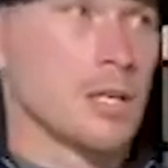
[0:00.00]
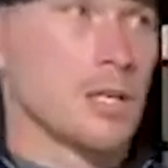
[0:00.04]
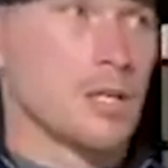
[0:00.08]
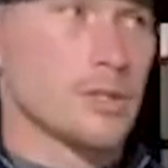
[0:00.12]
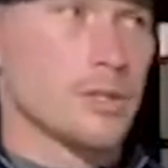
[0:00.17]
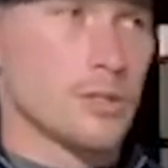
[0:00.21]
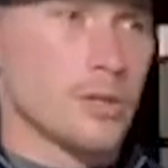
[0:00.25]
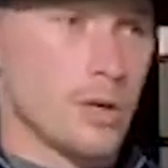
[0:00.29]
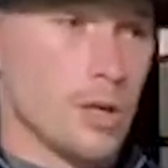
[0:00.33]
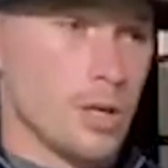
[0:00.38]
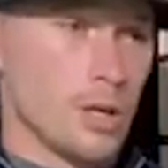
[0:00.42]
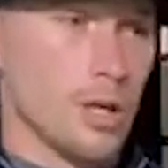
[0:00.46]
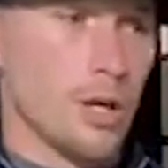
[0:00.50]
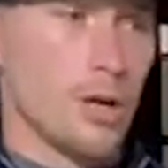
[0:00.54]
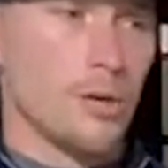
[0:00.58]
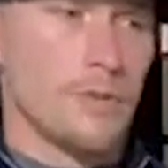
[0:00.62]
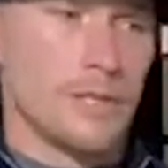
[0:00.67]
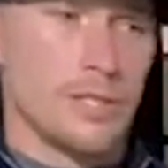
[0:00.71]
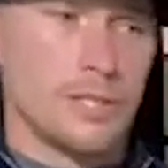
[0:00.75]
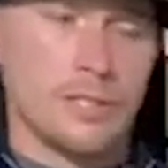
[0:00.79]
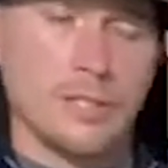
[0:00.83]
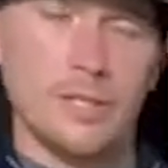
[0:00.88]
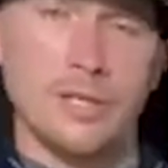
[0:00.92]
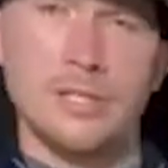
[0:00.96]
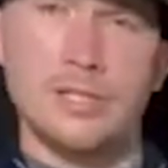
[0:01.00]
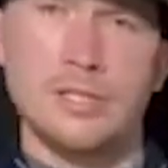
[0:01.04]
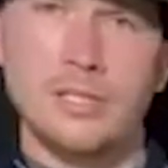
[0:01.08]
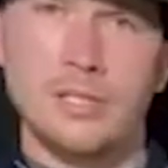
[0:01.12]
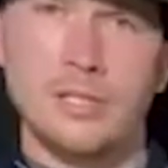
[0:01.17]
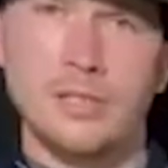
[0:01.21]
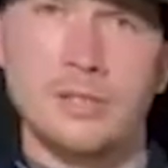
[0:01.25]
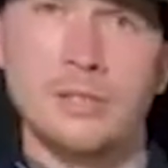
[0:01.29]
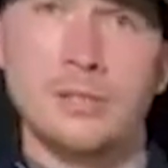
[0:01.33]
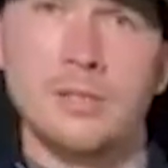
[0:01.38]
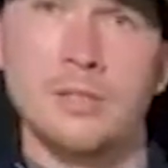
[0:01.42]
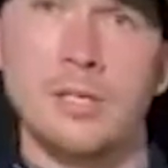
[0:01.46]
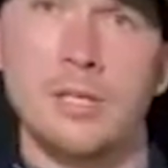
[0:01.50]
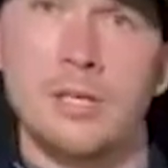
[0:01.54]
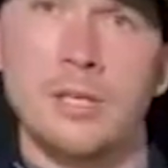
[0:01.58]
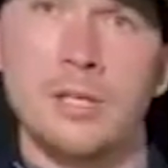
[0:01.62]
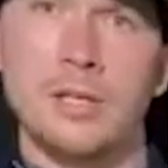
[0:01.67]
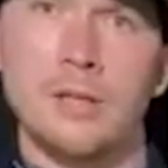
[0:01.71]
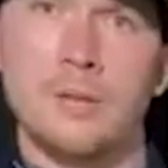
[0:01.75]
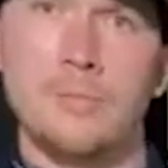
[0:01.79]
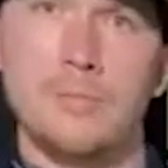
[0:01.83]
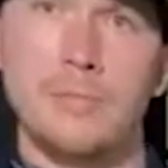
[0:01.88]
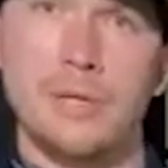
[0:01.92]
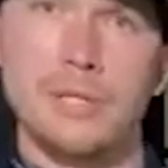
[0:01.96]
It's got a lot of exciting
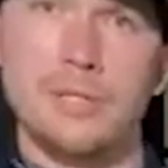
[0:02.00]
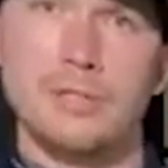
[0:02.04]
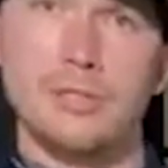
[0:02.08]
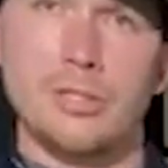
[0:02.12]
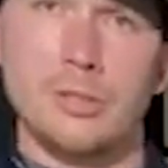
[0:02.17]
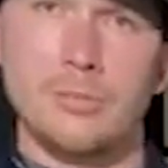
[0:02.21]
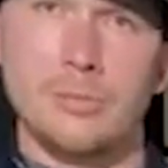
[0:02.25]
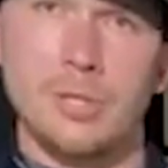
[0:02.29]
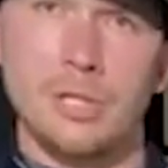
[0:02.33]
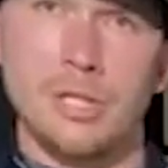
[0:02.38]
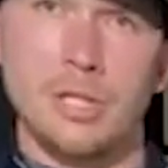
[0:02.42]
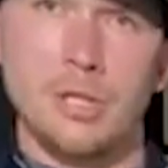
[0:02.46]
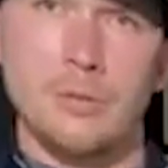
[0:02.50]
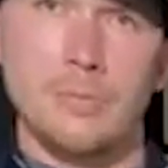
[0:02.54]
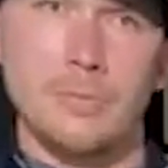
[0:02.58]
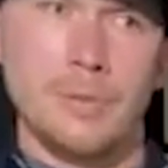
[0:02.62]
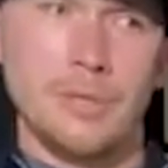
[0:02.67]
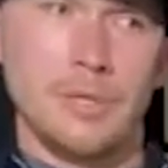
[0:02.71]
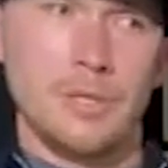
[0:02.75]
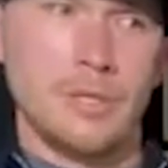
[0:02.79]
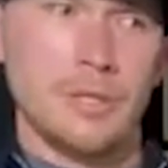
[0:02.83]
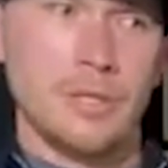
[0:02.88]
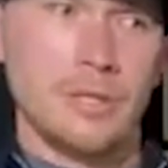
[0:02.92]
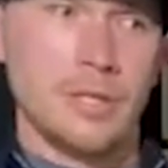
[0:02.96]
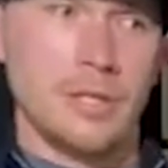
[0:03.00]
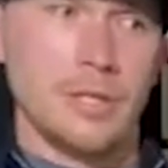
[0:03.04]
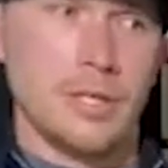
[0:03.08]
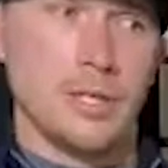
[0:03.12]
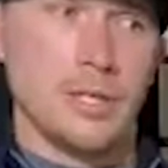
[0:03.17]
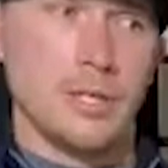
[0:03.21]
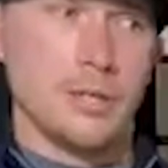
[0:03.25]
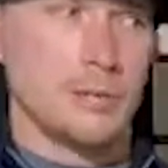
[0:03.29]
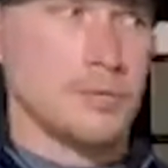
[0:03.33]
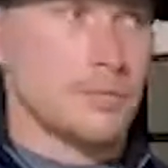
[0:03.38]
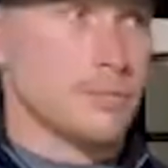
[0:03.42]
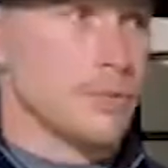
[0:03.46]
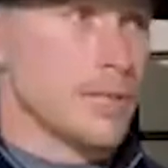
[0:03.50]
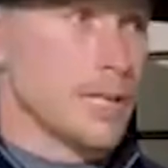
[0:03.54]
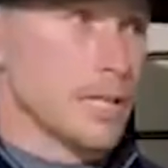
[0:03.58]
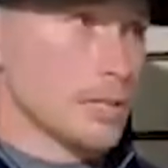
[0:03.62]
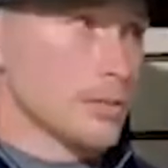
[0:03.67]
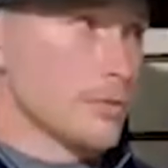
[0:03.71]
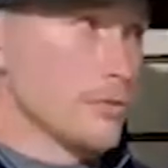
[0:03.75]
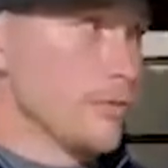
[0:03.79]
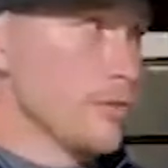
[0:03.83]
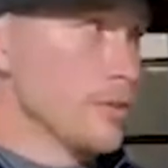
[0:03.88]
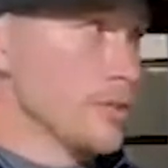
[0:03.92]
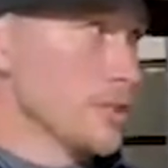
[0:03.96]
bits coming up, and
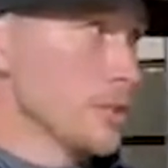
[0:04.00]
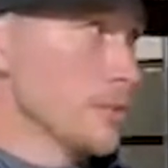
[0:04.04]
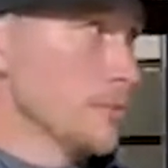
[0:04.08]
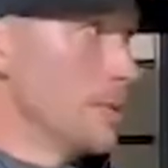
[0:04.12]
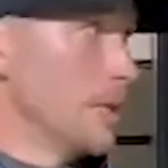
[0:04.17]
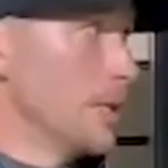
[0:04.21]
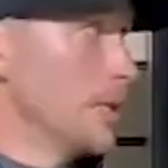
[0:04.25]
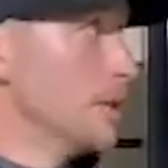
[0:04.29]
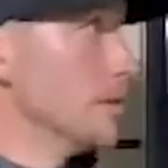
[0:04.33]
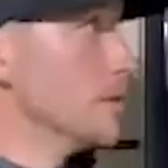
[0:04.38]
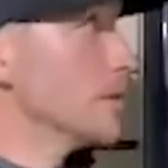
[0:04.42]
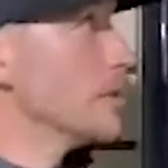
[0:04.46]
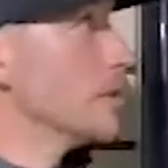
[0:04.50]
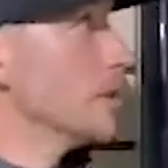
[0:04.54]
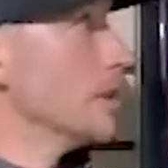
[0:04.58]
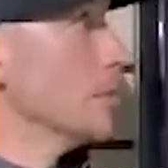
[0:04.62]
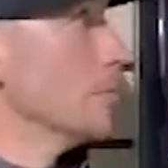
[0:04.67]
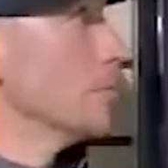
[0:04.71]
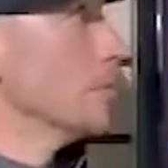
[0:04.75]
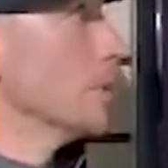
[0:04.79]
thanks for visiting me in the sim,